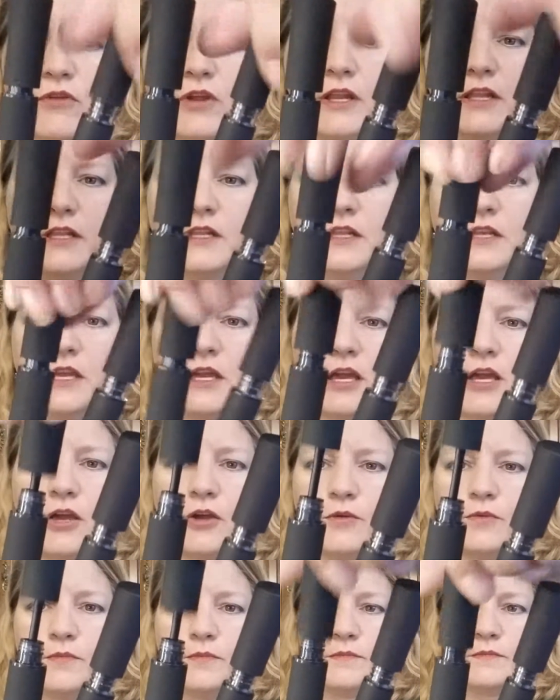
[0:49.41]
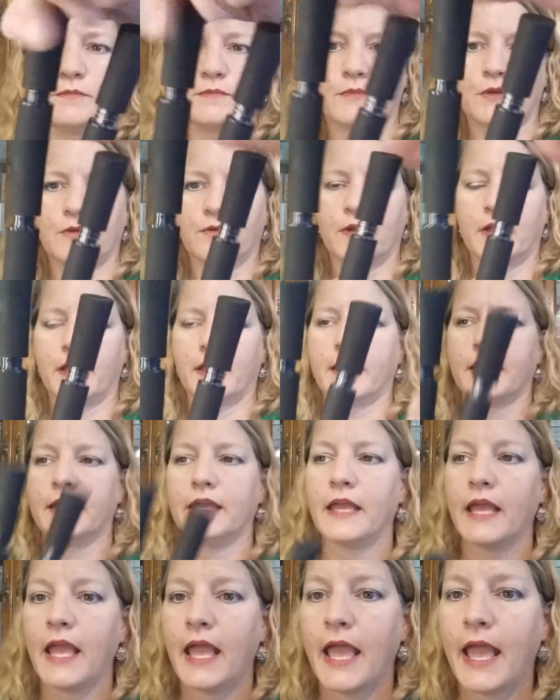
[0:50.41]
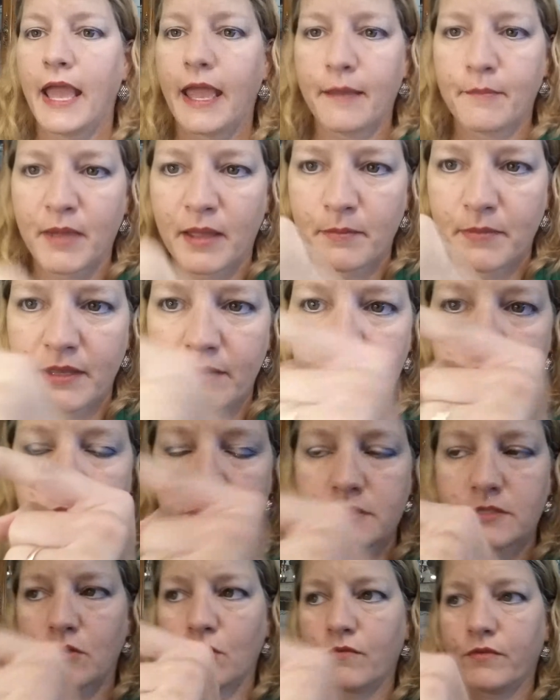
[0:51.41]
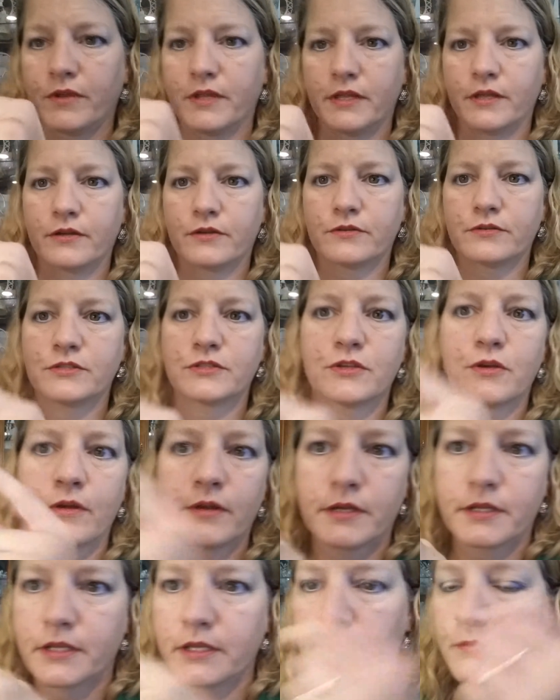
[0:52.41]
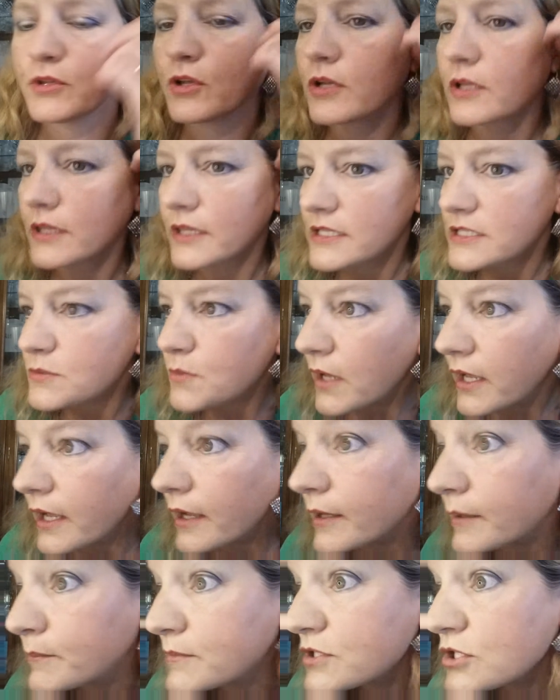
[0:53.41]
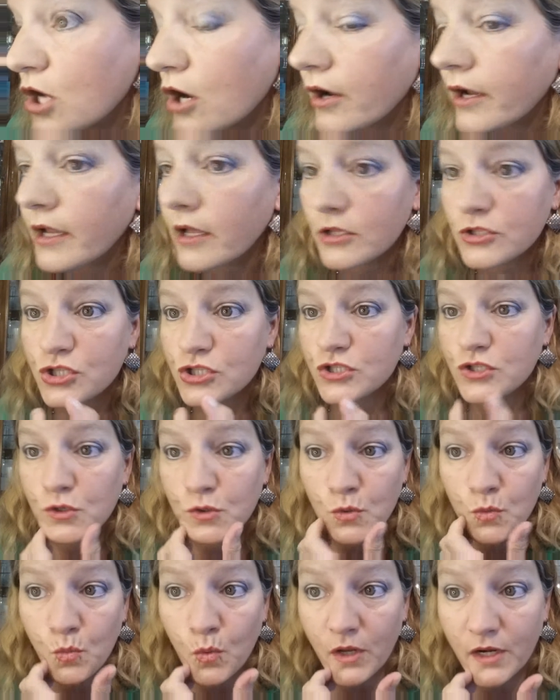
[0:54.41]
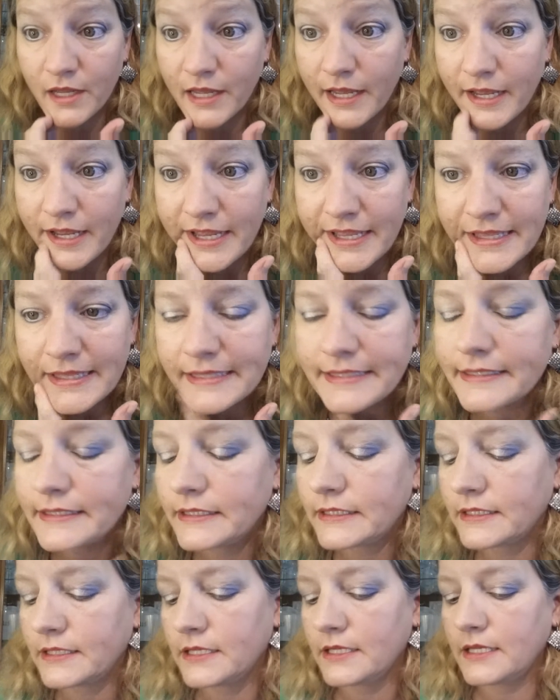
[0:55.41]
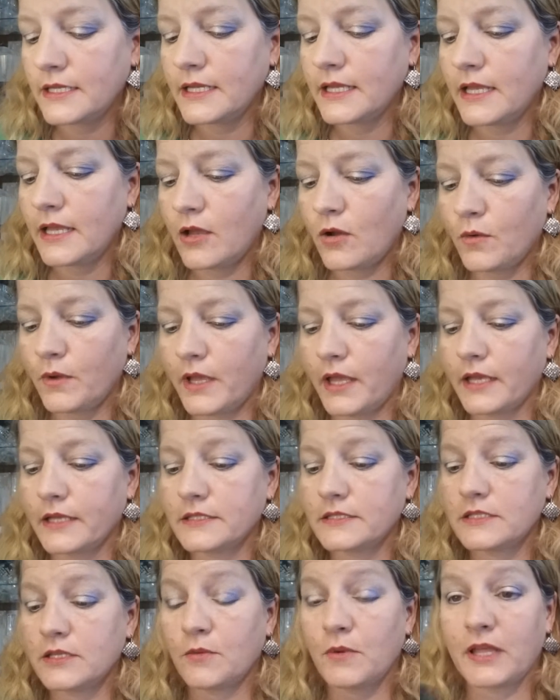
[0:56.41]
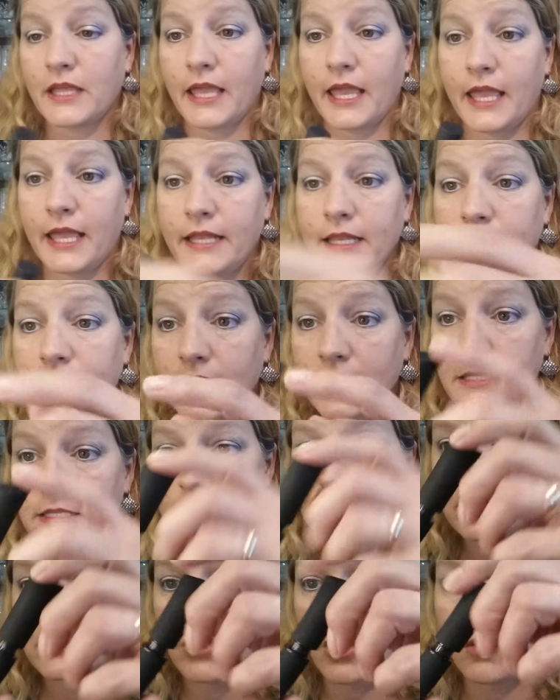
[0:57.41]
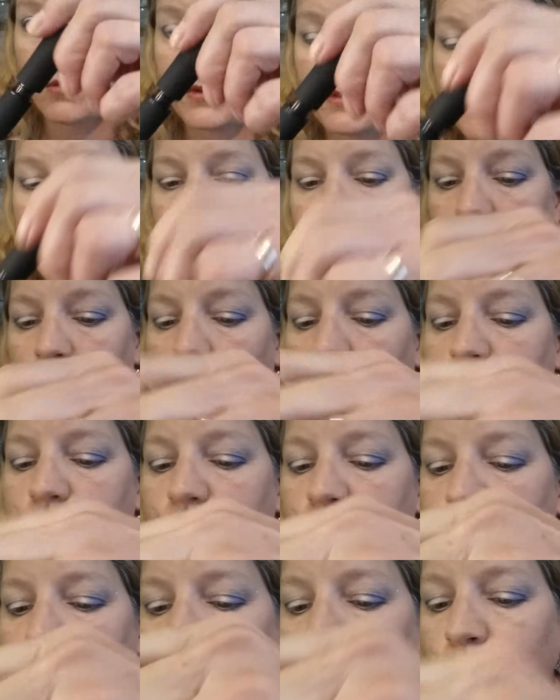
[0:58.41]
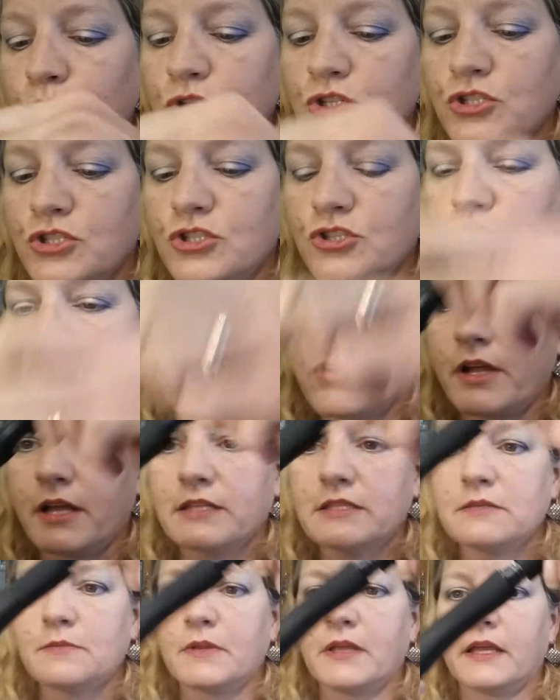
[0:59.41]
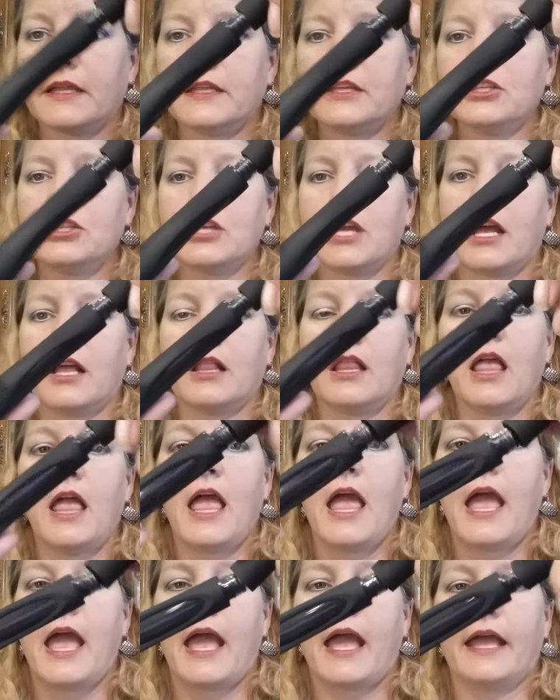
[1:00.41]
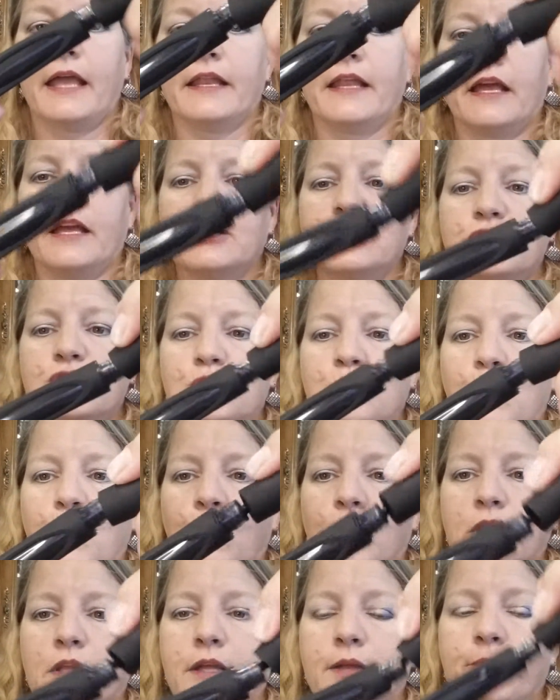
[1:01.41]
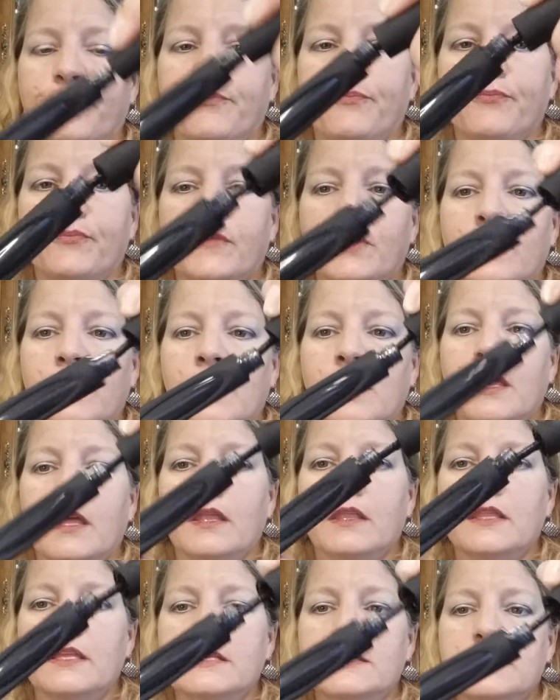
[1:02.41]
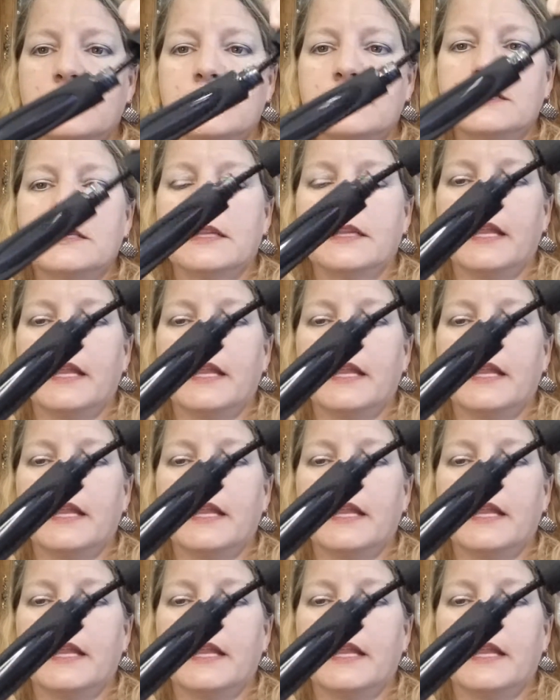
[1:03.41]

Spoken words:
ready to go. Okay, and my mirror's over here, so I'm going to keep looking this way. I'm sorry, I'll just do the one eye. Okay, so again, I start with my larger tube, which is the transplanting gel, and I swirl it. This is an